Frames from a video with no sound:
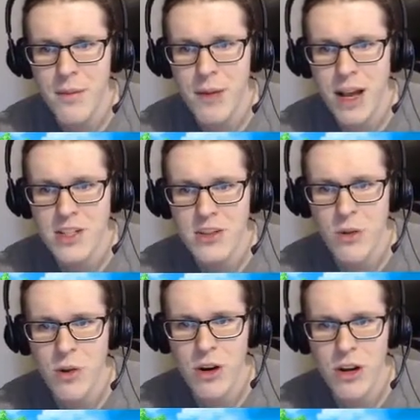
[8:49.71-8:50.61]
Master
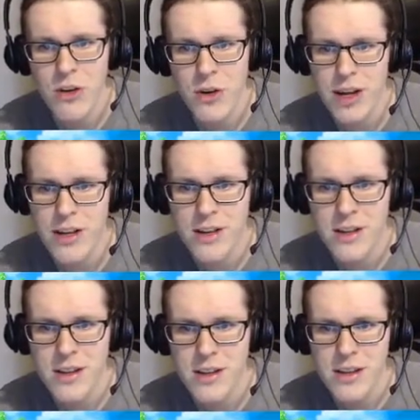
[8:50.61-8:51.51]
Ore to do it.
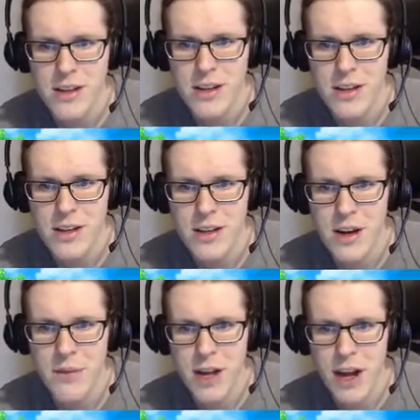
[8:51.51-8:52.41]

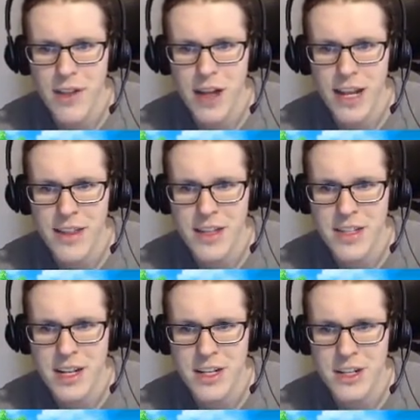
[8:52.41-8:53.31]
And we got that in this
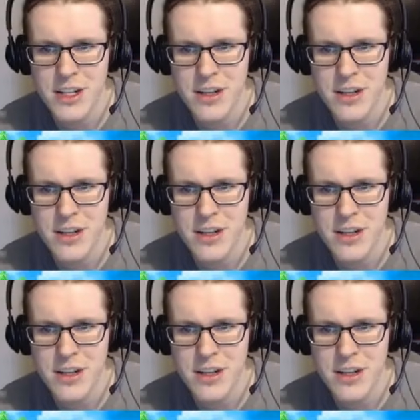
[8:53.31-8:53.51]
dungeon.